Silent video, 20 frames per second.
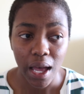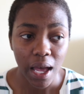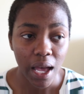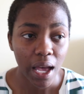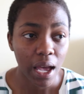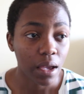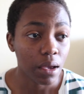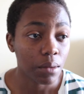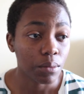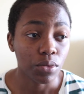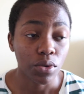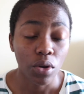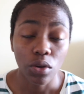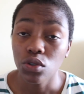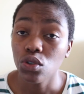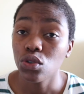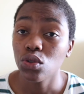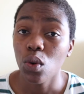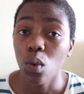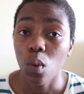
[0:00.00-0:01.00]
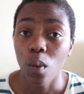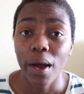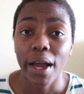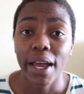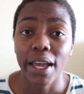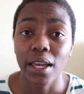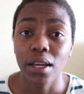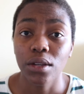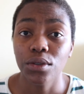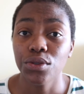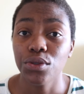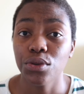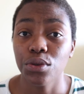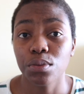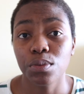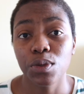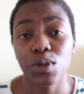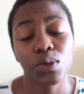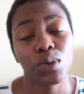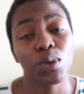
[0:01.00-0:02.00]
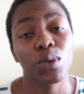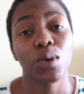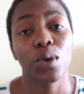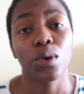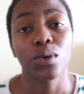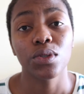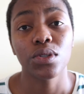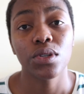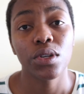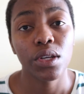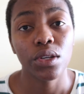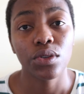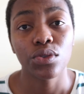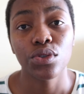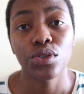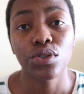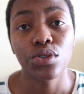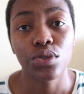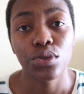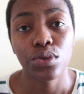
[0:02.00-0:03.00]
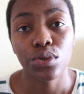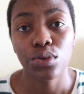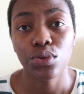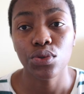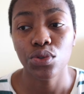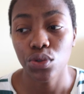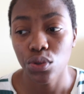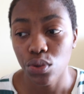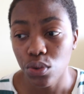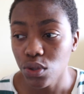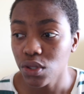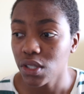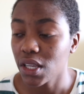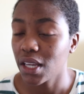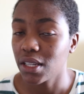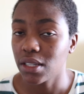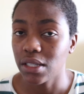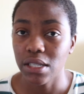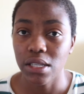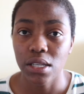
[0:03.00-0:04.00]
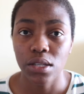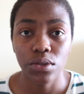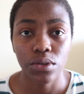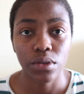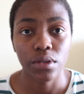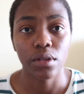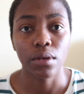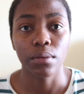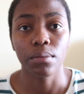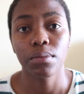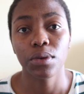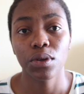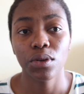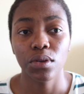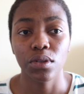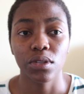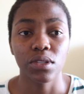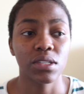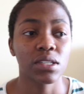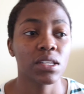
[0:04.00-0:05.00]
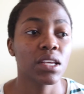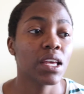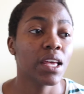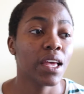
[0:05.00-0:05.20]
I am not sure why it took me so long to introduce juice and tea to them, because